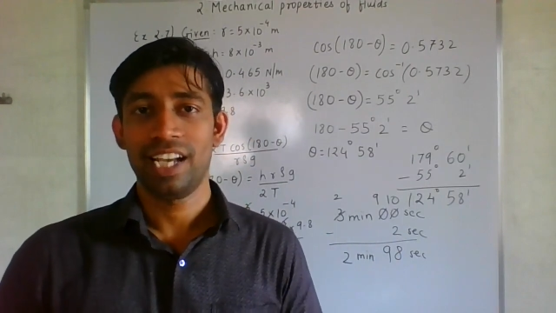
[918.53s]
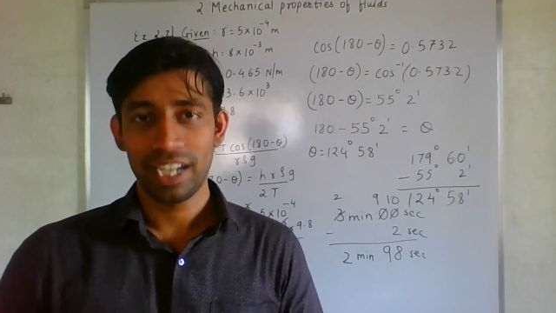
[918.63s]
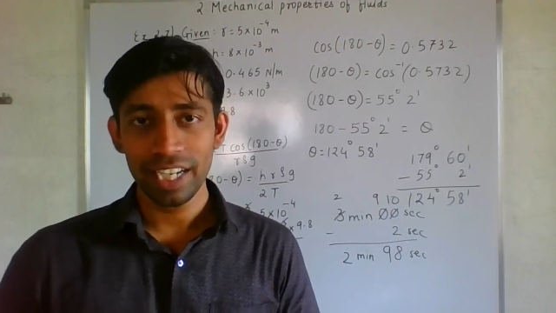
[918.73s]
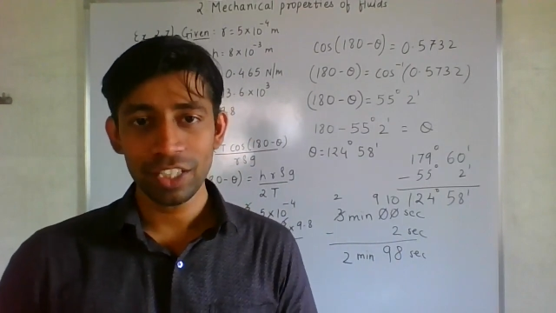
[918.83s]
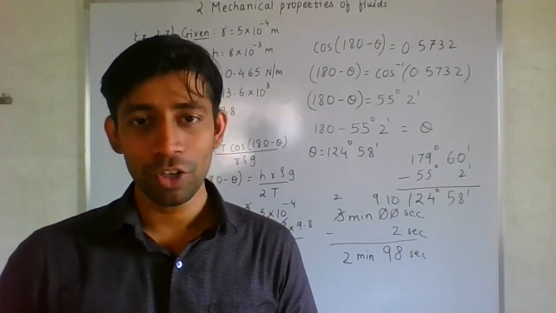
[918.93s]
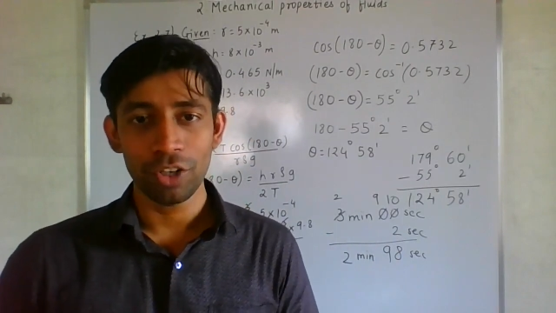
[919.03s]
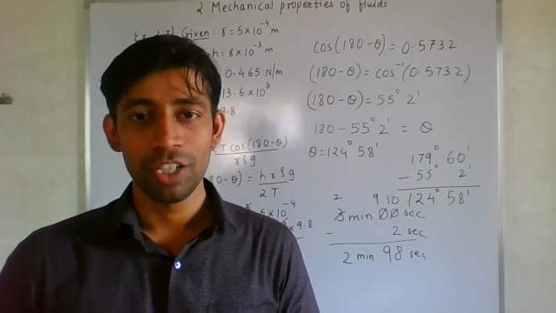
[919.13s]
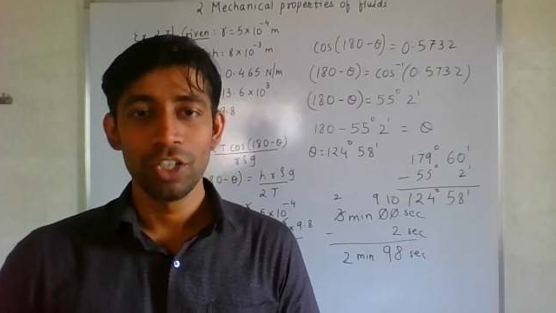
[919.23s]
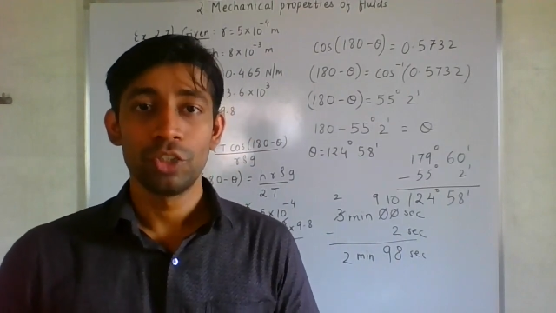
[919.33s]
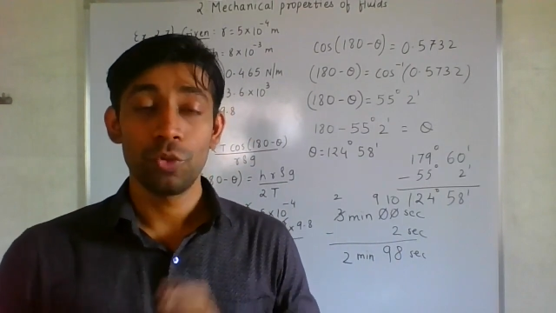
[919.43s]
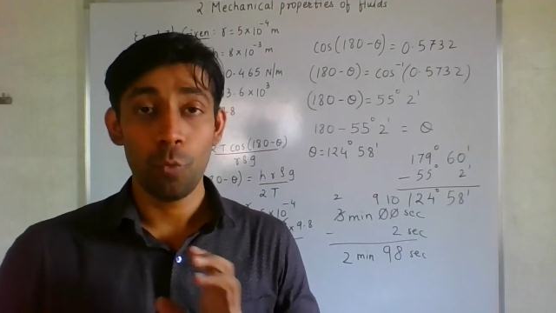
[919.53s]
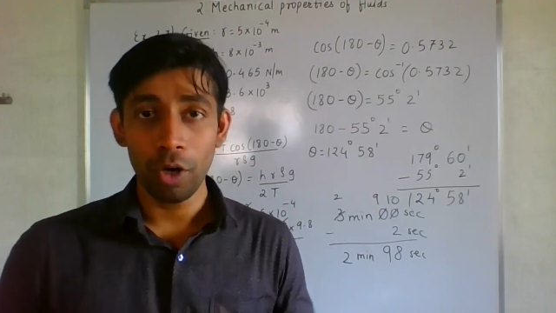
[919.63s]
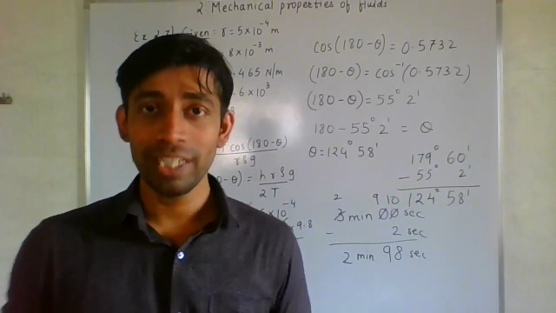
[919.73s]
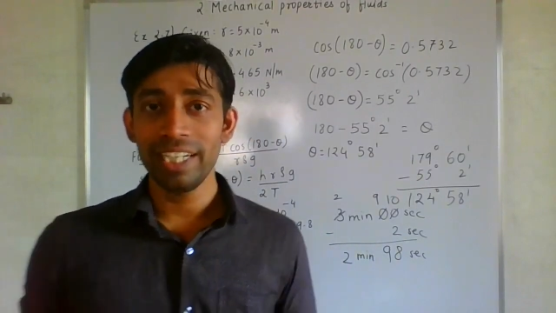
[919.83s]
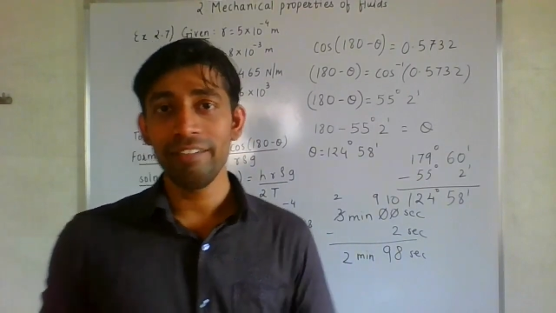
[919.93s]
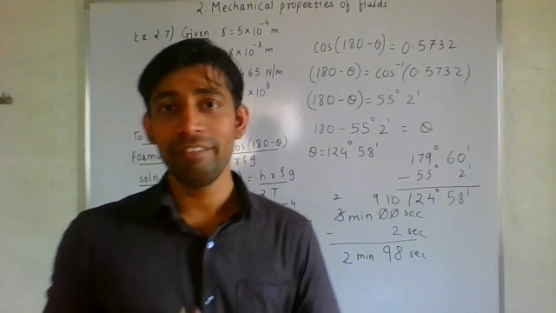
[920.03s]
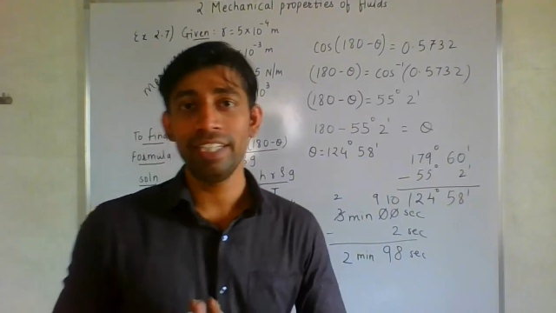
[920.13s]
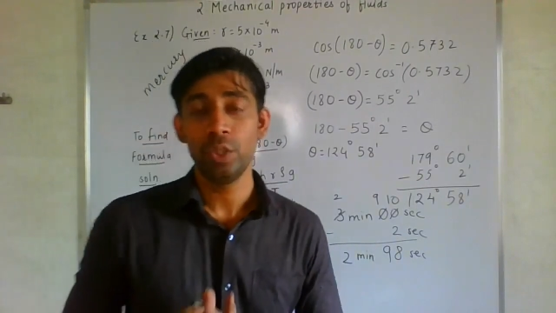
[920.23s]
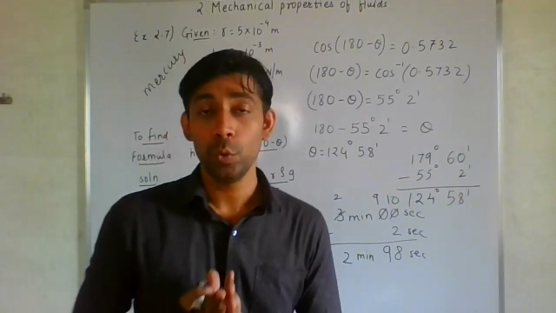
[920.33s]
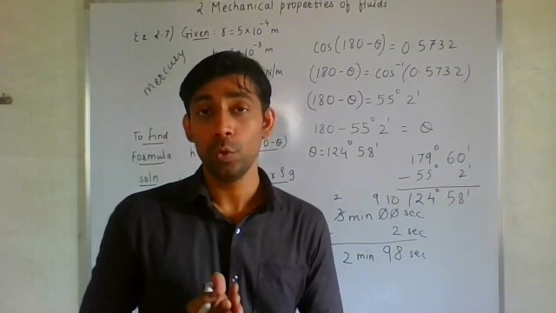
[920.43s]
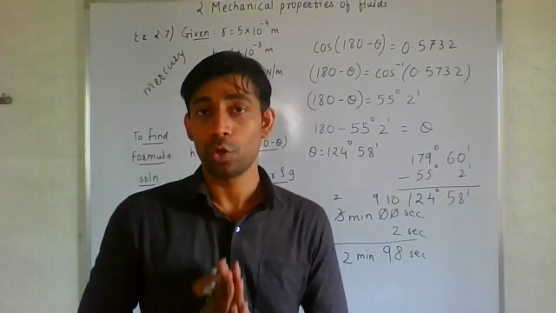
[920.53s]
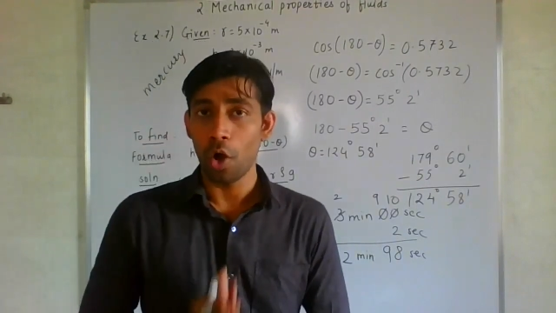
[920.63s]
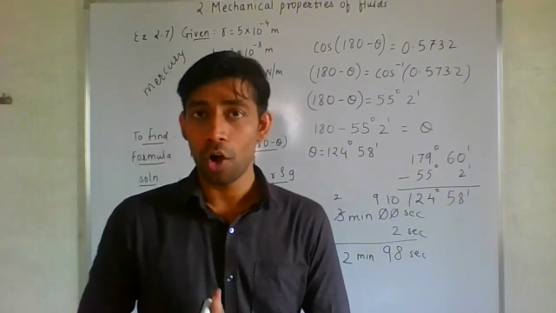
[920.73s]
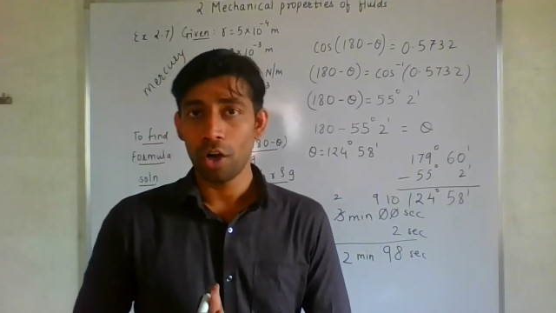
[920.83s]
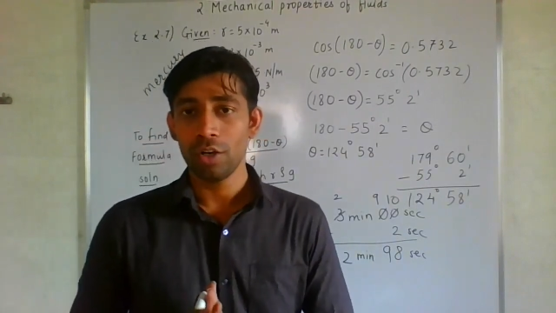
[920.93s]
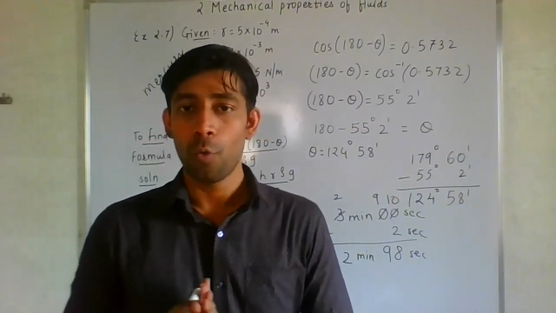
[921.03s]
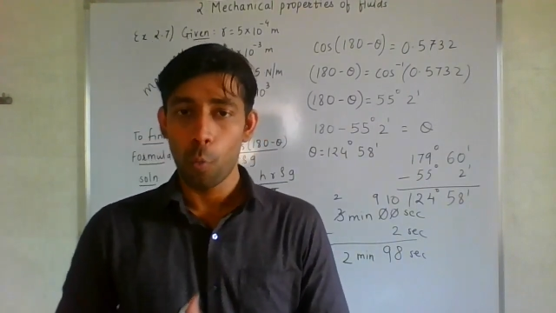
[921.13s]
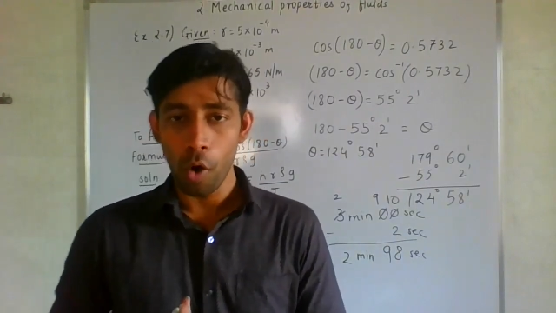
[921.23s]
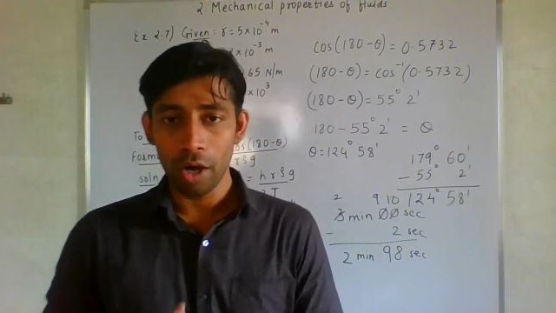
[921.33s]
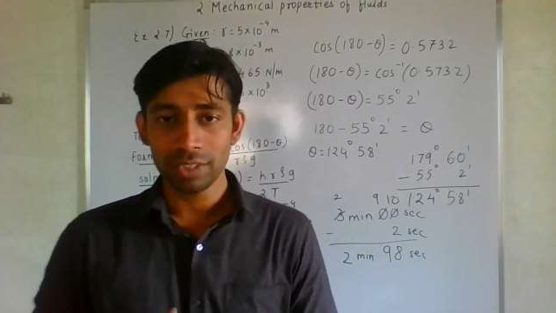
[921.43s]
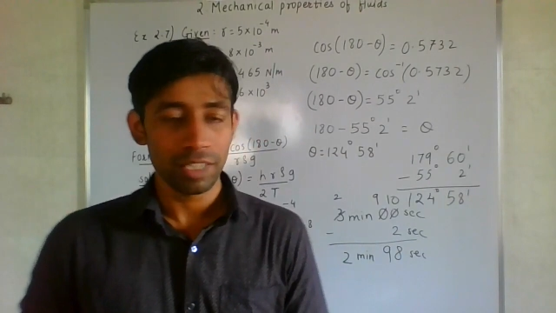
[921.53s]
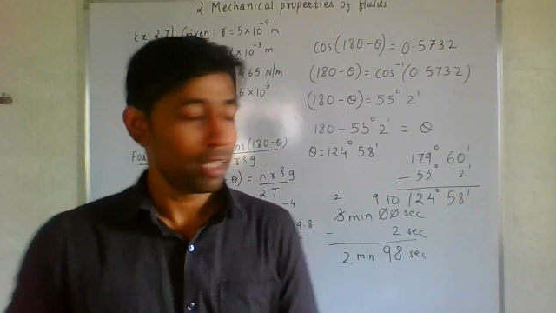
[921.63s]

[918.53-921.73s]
Correct or not? So what did we do wrong was